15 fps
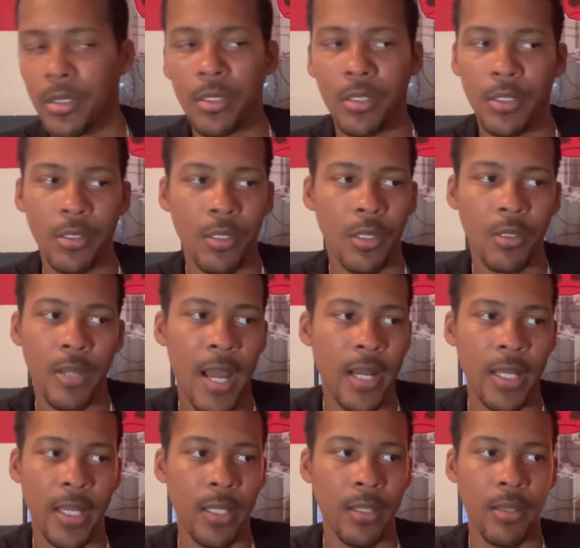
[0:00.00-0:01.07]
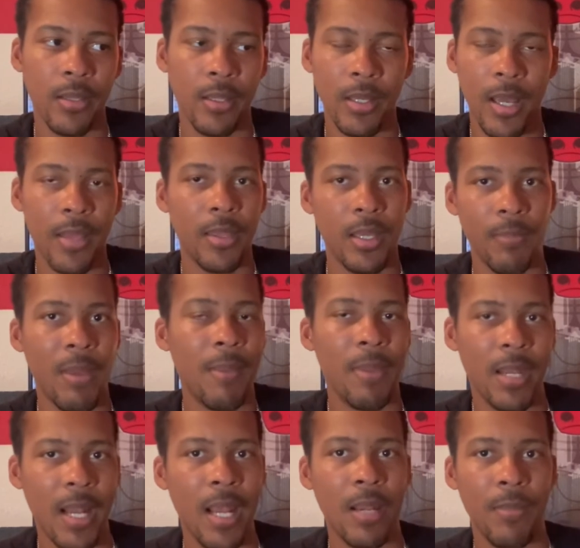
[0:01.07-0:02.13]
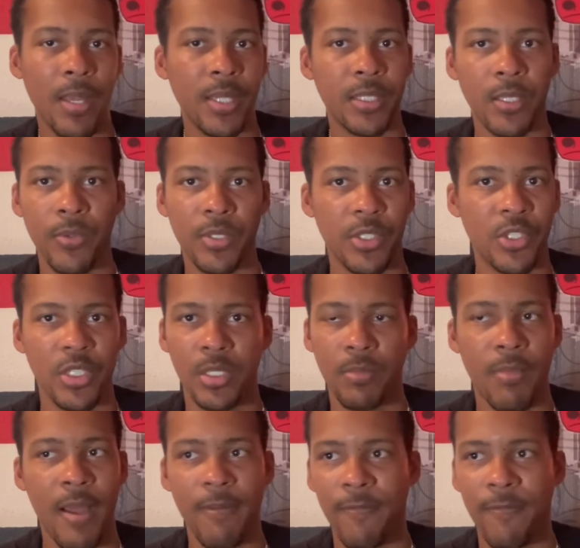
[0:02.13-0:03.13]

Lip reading: Out of anything, I think Batman the animated series is just my